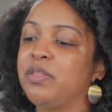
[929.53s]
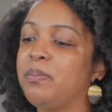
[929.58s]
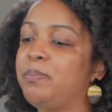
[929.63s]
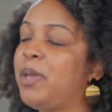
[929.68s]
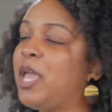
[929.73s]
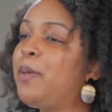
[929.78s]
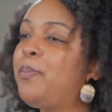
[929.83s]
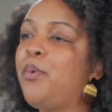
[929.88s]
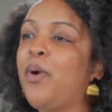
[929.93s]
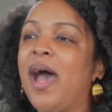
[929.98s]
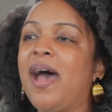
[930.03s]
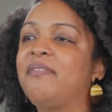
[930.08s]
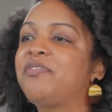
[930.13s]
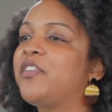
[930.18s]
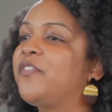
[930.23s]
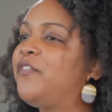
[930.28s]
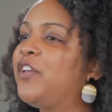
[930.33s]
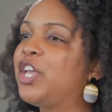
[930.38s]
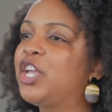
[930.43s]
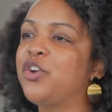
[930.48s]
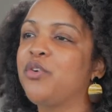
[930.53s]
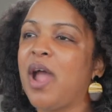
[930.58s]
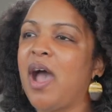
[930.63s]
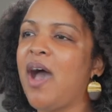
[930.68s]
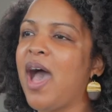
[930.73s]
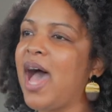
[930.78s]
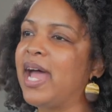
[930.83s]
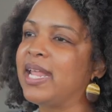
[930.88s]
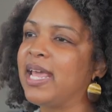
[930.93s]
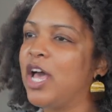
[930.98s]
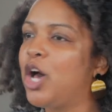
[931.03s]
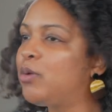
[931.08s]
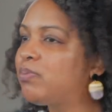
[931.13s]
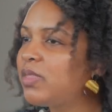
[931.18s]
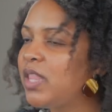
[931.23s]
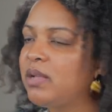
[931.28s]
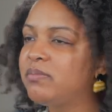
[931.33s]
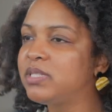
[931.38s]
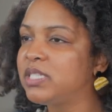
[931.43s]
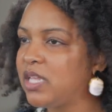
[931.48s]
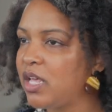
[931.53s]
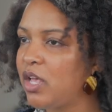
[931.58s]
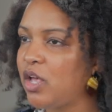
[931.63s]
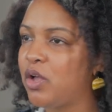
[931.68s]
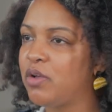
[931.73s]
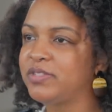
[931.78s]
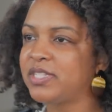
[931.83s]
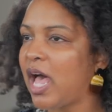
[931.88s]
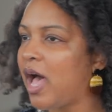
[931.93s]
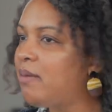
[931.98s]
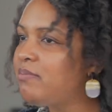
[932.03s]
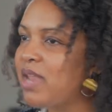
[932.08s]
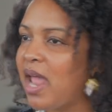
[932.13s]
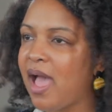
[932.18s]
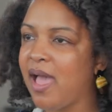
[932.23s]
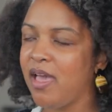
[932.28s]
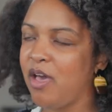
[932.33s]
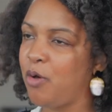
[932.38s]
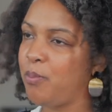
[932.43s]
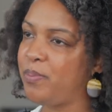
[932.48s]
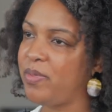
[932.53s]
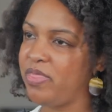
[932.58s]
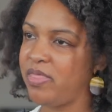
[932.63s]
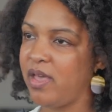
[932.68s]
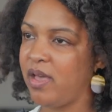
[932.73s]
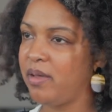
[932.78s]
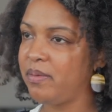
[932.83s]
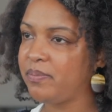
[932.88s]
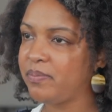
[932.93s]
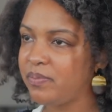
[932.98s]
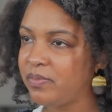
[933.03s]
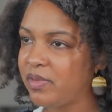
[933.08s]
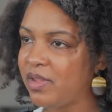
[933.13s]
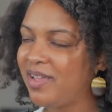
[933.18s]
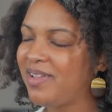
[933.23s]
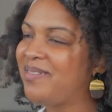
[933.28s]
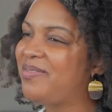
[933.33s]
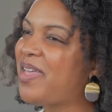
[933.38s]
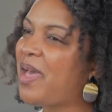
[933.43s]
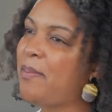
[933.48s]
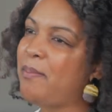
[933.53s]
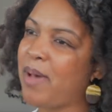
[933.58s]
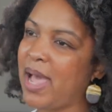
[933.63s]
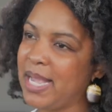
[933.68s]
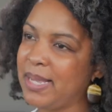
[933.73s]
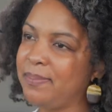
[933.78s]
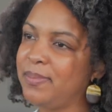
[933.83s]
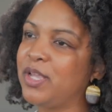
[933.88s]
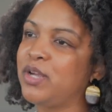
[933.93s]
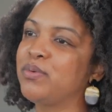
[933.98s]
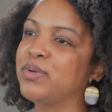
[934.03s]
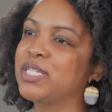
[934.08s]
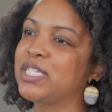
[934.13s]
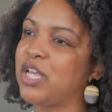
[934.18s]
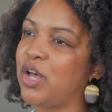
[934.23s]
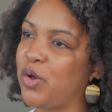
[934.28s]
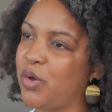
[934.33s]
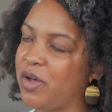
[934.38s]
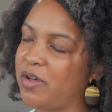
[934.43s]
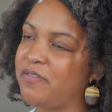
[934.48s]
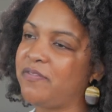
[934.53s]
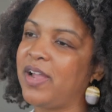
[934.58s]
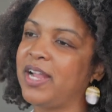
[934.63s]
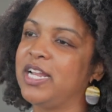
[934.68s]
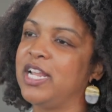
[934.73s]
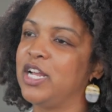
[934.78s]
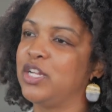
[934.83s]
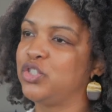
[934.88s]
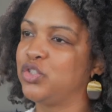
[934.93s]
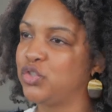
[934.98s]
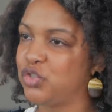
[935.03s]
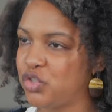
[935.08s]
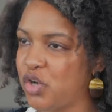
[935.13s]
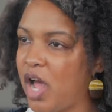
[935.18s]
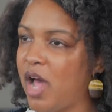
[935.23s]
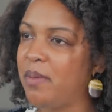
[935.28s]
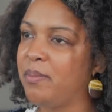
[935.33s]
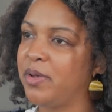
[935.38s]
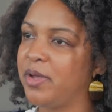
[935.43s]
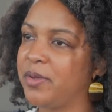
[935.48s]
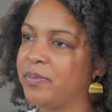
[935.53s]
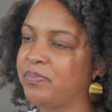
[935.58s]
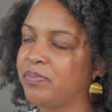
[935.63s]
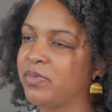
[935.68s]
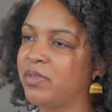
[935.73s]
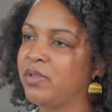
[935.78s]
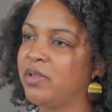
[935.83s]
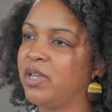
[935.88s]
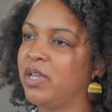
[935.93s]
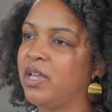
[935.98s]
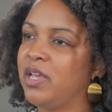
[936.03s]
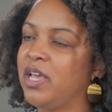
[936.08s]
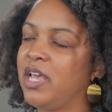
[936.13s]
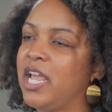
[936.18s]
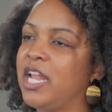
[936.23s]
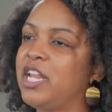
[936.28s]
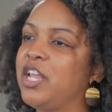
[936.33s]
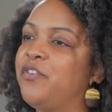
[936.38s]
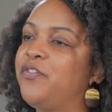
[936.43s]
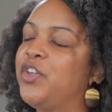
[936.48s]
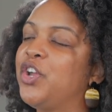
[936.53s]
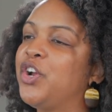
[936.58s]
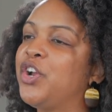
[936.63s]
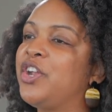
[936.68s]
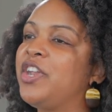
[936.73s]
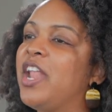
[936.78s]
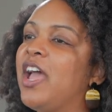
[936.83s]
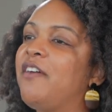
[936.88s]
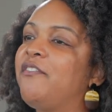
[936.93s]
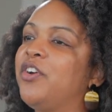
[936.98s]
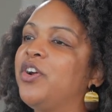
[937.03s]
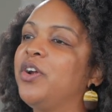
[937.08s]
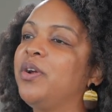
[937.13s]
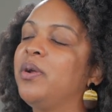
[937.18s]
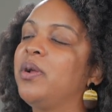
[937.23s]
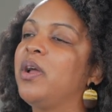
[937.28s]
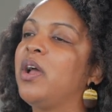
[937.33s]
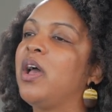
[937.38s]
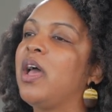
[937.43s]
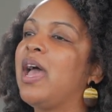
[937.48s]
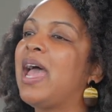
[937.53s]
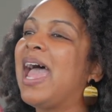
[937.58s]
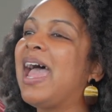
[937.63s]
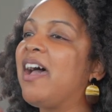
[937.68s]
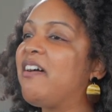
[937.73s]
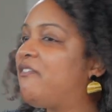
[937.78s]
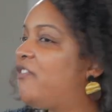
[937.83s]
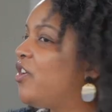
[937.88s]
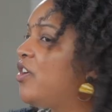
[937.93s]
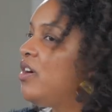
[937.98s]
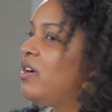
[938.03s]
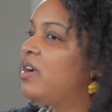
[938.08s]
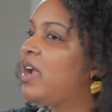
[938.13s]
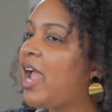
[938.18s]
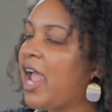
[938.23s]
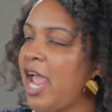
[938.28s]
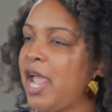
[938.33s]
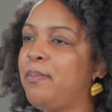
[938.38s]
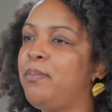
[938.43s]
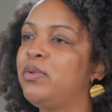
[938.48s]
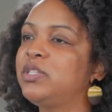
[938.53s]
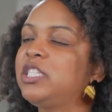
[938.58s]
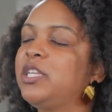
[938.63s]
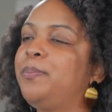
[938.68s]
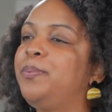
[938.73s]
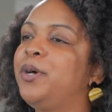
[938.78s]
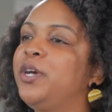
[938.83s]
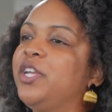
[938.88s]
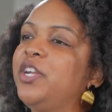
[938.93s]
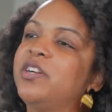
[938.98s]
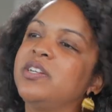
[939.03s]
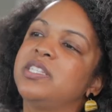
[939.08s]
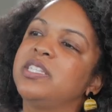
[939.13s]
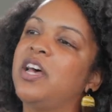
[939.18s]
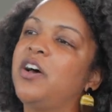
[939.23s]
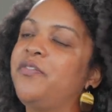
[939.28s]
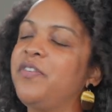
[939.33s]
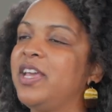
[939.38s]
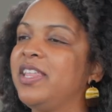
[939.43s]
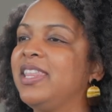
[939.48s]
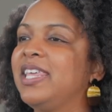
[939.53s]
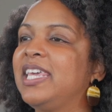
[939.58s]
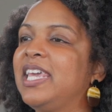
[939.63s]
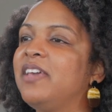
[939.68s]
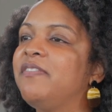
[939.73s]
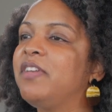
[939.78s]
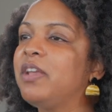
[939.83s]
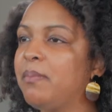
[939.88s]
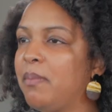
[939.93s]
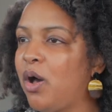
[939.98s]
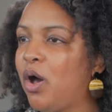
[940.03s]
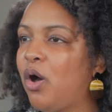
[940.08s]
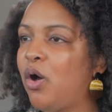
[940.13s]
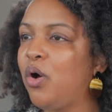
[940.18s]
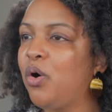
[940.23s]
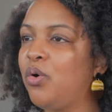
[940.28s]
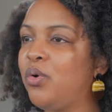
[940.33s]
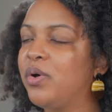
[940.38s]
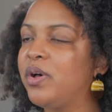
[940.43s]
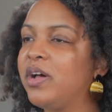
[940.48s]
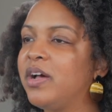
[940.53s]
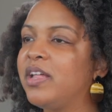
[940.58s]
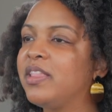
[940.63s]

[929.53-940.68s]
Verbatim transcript: people have to figure out how to help themselves, I'm not helping them, that might be a result of financial trauma. And if you're never, ever able to put yourself in the giving mode,